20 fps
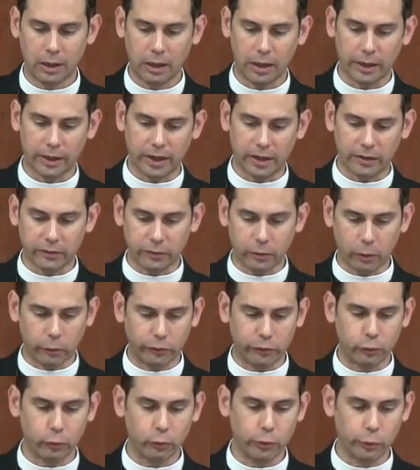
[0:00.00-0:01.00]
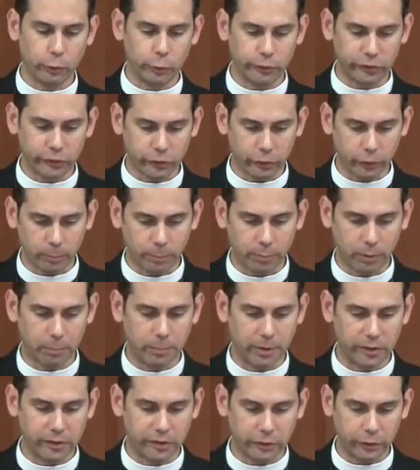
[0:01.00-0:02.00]
against those who usurp
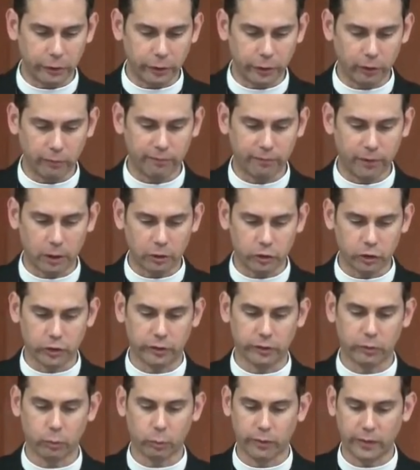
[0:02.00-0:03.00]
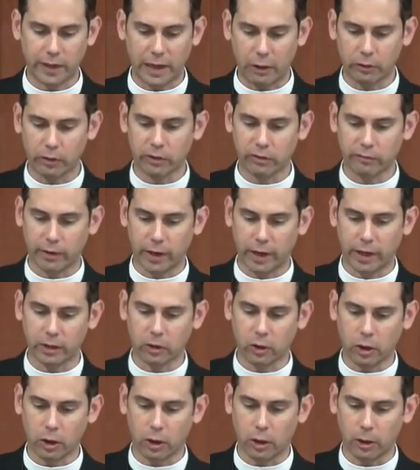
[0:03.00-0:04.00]
ministerial functions without a divine
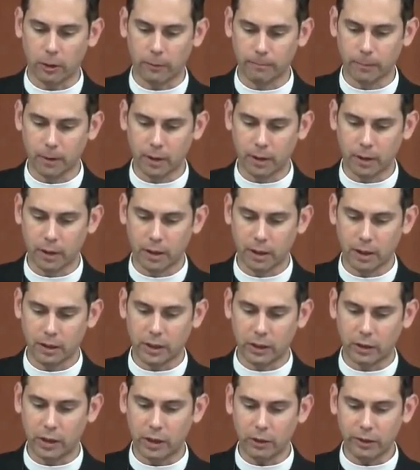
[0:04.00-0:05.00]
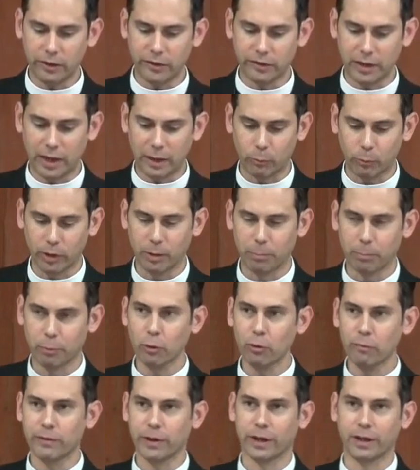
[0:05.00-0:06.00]
call. Now here he's not really
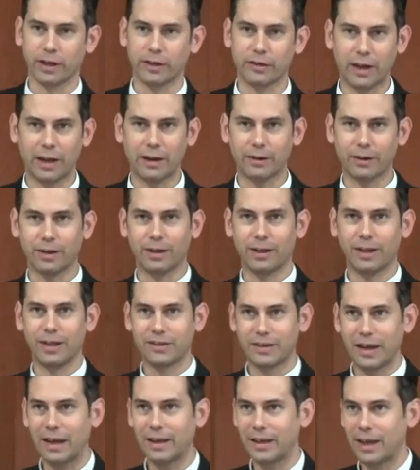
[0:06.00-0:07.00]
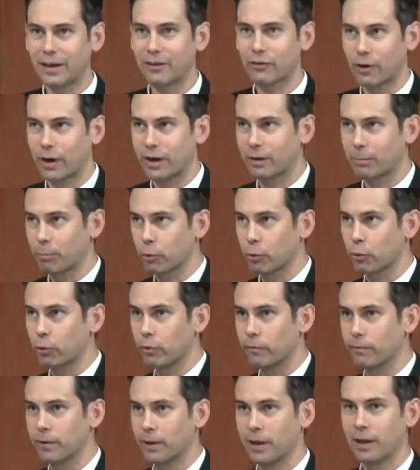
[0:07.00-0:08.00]
proving, he's not he's not yet trying to
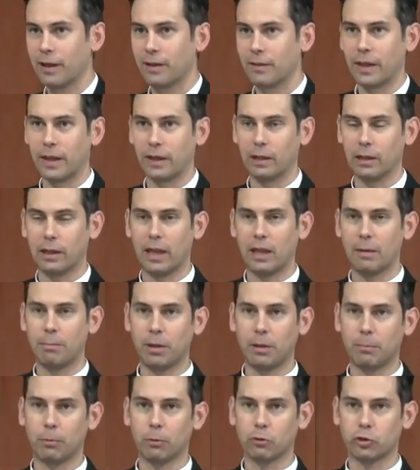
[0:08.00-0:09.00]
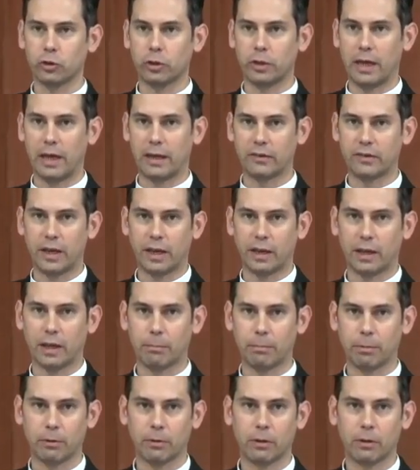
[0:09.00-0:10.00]
prove that lay people should not take up